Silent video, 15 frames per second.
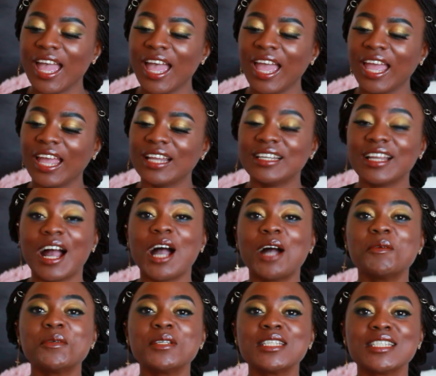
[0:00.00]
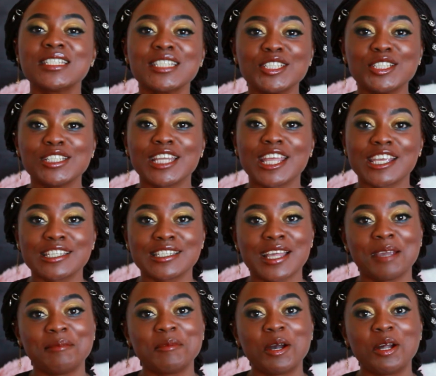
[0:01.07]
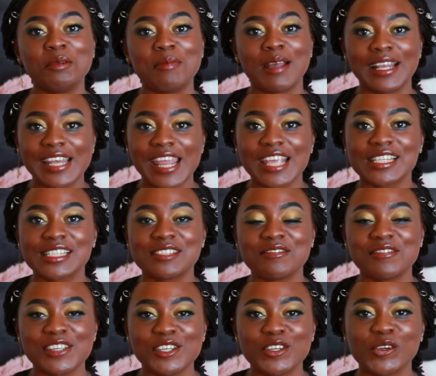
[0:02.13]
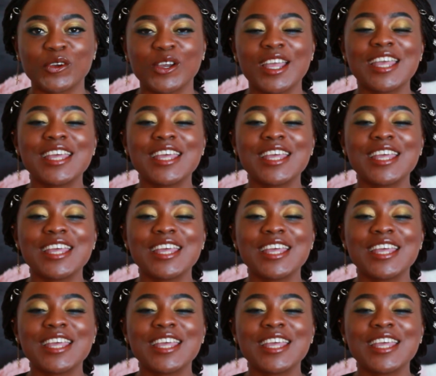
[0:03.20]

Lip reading: And I will see you next time on my next video.